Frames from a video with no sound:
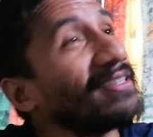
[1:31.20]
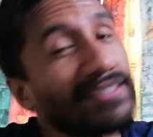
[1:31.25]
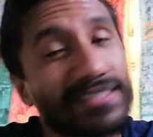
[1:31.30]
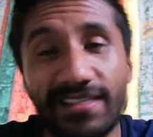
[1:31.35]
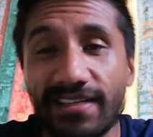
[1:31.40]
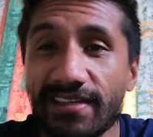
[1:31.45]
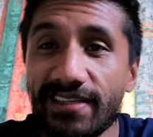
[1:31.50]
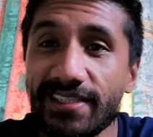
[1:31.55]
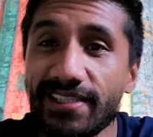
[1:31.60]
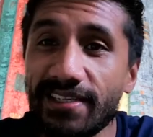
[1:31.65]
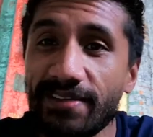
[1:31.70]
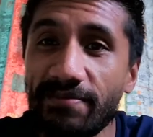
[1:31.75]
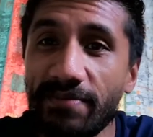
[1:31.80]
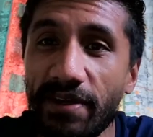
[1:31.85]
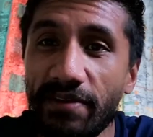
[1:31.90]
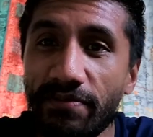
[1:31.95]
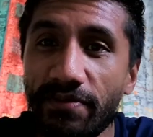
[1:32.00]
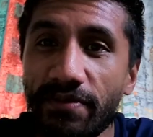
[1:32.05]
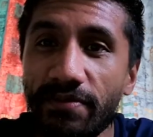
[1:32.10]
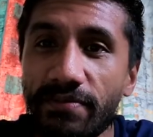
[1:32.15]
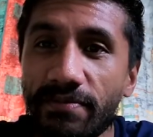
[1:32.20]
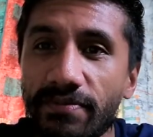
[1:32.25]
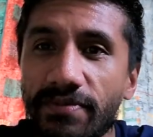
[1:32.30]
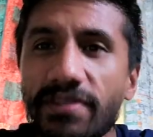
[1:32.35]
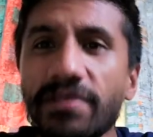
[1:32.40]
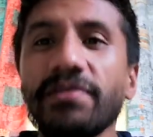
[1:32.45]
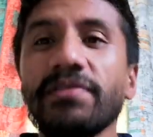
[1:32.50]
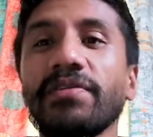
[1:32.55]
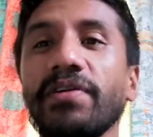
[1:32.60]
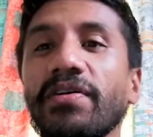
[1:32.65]
just a lizard in my room.
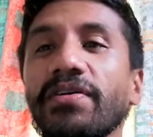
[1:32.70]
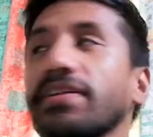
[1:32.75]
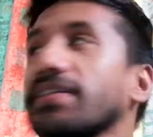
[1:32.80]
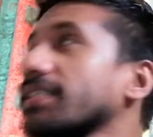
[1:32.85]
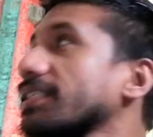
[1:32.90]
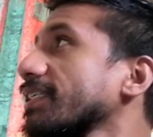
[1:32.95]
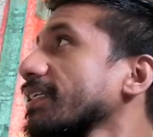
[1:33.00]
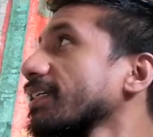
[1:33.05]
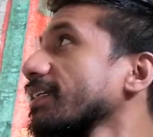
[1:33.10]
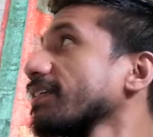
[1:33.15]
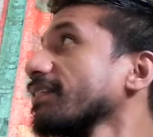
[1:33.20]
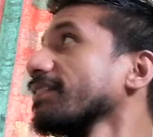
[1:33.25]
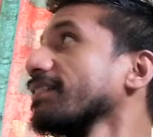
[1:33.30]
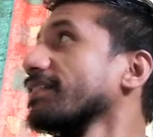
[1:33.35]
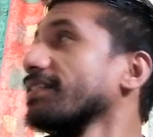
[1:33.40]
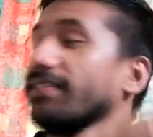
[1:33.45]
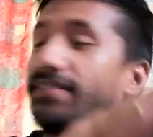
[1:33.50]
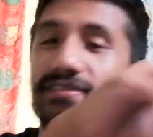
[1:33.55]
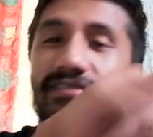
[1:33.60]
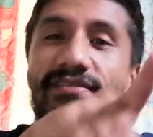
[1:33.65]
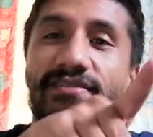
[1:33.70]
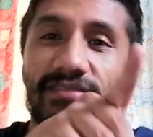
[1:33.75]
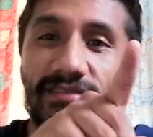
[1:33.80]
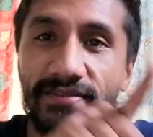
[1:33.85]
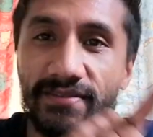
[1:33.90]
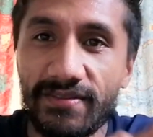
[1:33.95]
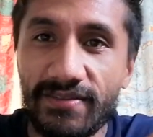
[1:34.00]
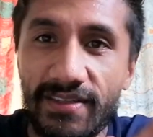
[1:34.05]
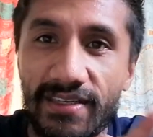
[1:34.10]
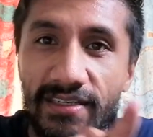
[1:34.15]
Dude, honestly,
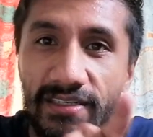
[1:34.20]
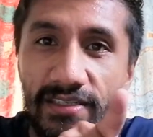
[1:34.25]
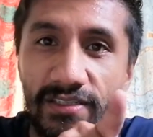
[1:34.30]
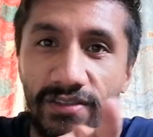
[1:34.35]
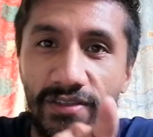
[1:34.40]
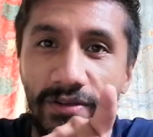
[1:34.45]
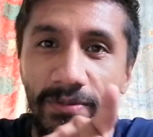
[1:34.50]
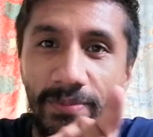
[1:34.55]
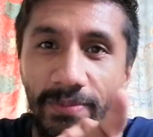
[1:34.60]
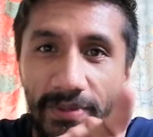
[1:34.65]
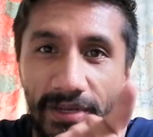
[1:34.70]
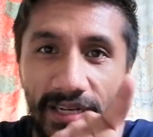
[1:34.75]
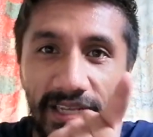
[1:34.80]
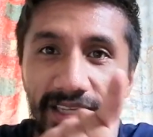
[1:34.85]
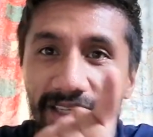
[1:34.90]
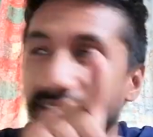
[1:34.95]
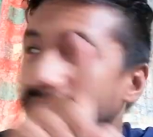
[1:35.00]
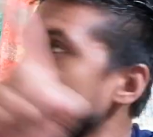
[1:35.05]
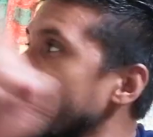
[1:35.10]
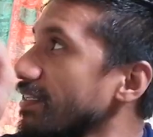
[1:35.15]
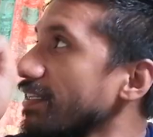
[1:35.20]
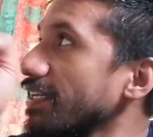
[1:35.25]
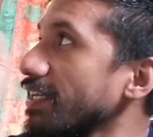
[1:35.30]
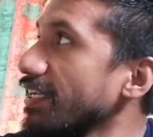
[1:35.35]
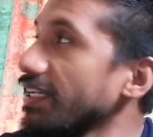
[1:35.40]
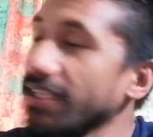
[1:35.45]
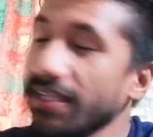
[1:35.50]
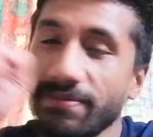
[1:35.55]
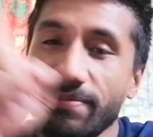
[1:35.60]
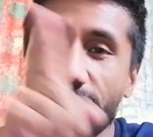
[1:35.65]
you stupid lizards
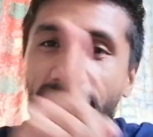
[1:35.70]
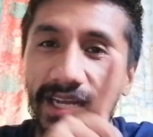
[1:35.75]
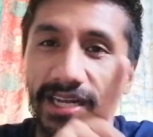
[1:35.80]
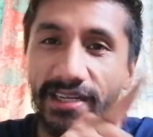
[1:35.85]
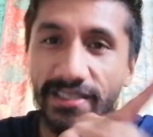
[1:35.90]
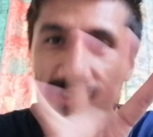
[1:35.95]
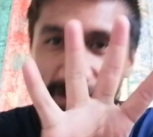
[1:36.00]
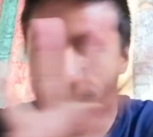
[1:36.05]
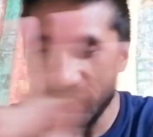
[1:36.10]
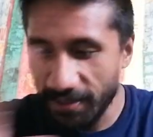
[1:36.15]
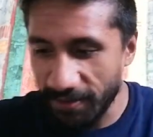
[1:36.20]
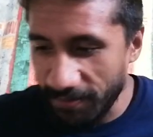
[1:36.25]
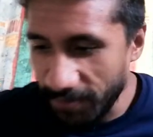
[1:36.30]
eating the bananas. Hold